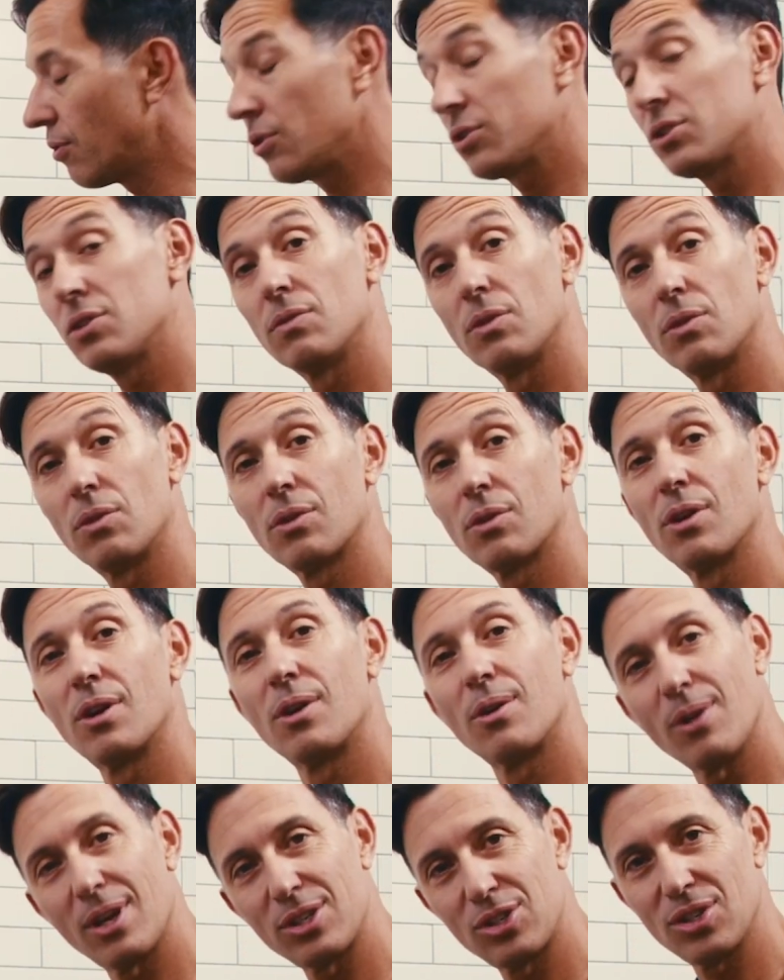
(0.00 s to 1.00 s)
first of all,
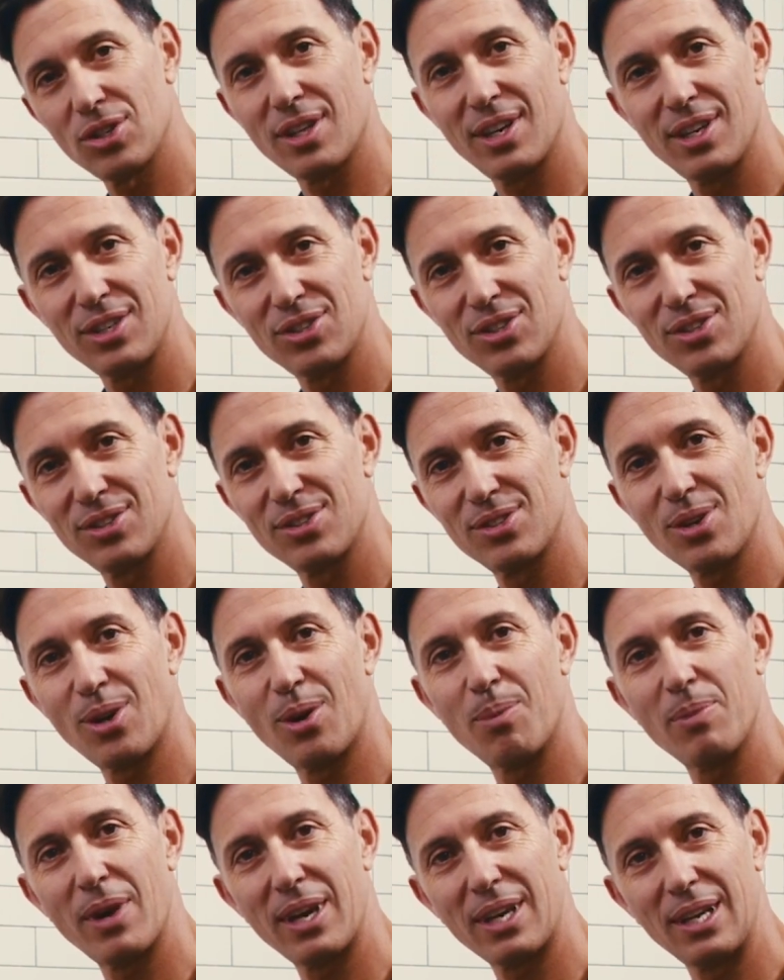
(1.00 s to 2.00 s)
congratulations
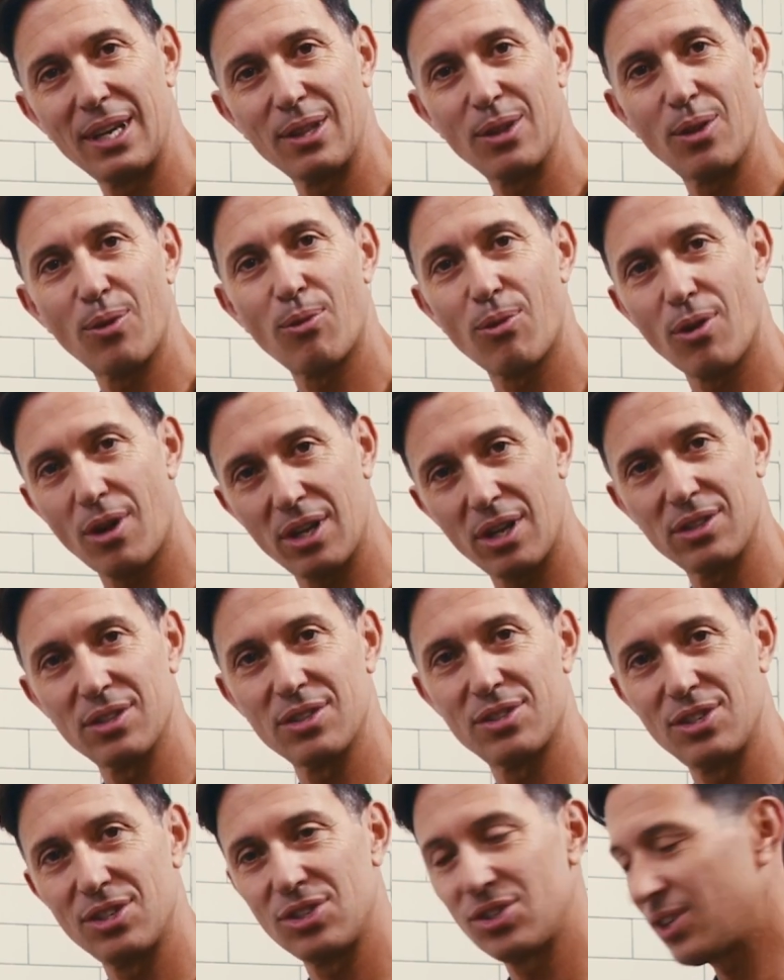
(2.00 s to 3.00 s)
on making the right
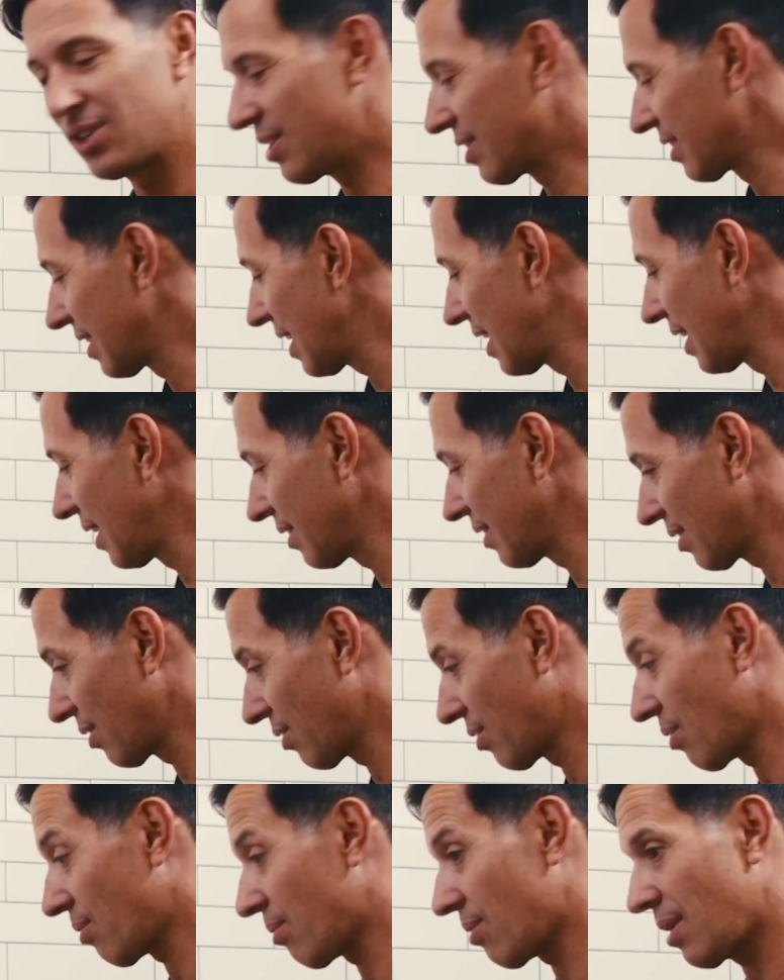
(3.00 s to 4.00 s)
decision and getting
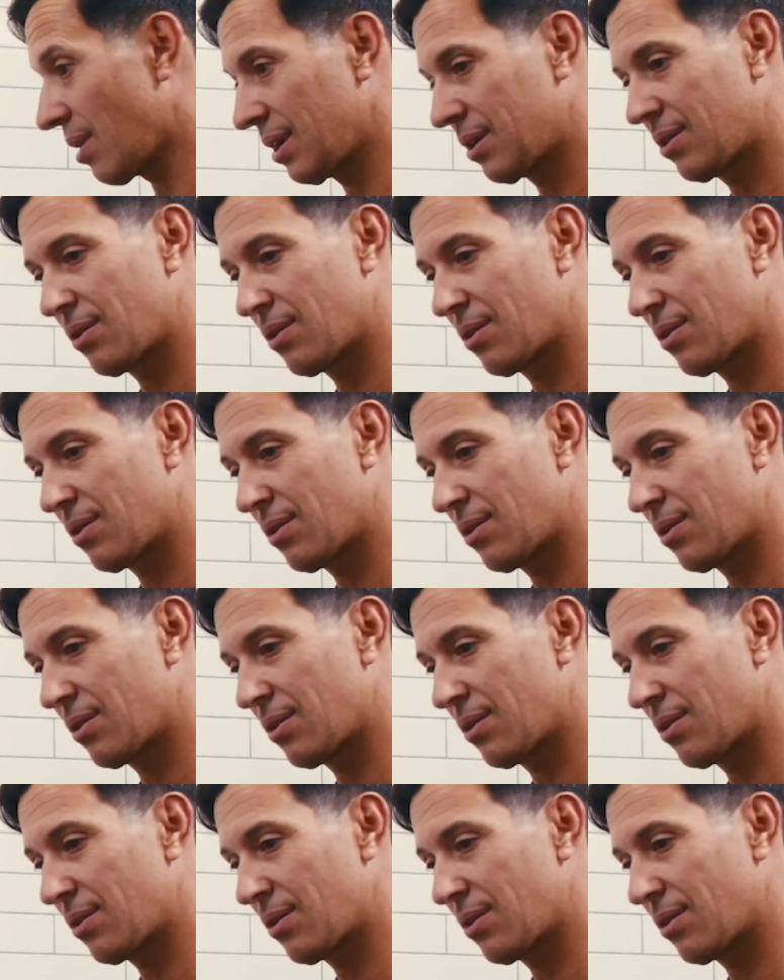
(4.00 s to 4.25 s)
the right